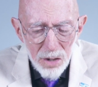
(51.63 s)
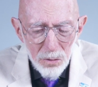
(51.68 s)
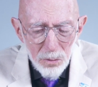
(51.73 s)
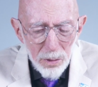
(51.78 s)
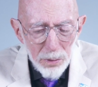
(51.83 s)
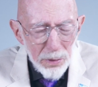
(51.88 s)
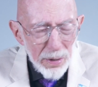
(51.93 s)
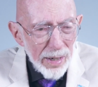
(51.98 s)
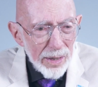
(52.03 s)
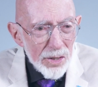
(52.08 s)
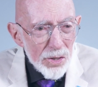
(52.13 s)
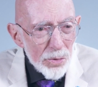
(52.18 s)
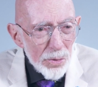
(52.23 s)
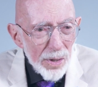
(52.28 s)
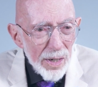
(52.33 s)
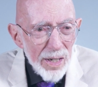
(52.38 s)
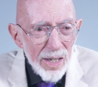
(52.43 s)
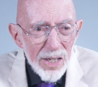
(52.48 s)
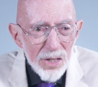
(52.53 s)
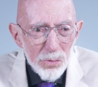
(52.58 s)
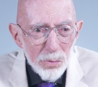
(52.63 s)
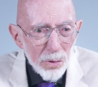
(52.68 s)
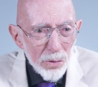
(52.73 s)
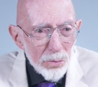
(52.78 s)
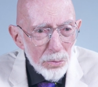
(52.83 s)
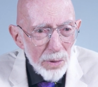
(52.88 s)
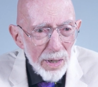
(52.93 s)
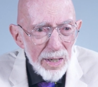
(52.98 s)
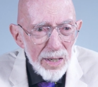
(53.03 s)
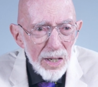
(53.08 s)
with X-rays,
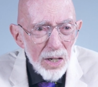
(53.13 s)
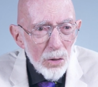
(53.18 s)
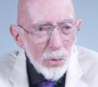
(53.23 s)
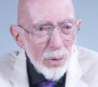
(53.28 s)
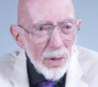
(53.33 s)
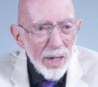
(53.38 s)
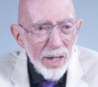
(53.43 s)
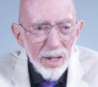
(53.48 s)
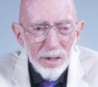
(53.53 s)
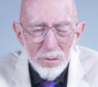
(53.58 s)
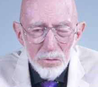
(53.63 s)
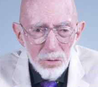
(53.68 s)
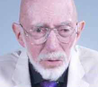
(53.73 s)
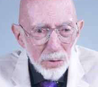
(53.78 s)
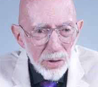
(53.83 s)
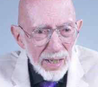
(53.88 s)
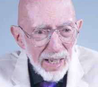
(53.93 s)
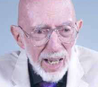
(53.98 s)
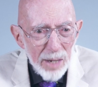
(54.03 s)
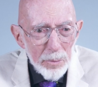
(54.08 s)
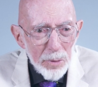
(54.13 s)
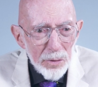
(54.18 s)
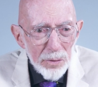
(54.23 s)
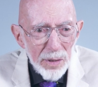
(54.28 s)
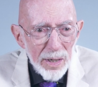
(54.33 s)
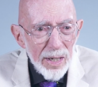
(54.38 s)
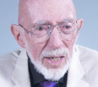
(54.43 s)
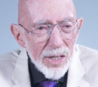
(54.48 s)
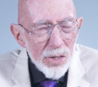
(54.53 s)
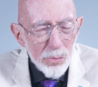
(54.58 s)
with radio waves, with gamma
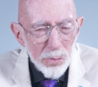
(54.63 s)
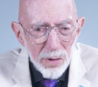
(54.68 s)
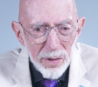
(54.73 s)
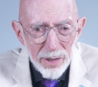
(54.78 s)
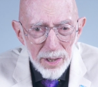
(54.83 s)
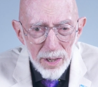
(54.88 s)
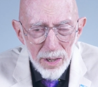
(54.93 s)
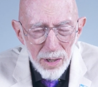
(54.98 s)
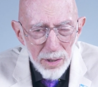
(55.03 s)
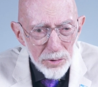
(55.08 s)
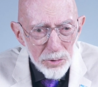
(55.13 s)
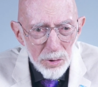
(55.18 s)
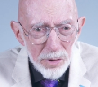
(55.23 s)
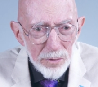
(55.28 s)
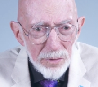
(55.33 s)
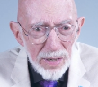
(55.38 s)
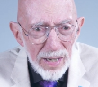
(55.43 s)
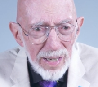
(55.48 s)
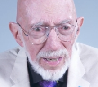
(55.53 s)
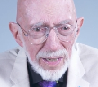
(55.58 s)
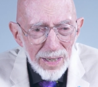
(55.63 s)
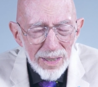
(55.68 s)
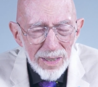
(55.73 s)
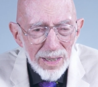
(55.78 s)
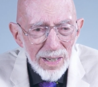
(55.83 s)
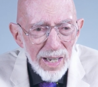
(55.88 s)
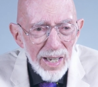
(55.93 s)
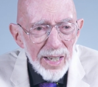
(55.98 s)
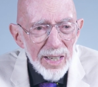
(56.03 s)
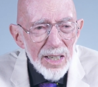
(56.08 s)
rays, with ultraviolet
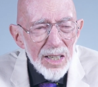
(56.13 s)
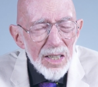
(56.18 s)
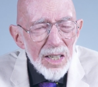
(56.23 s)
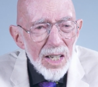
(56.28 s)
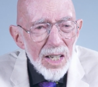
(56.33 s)
light,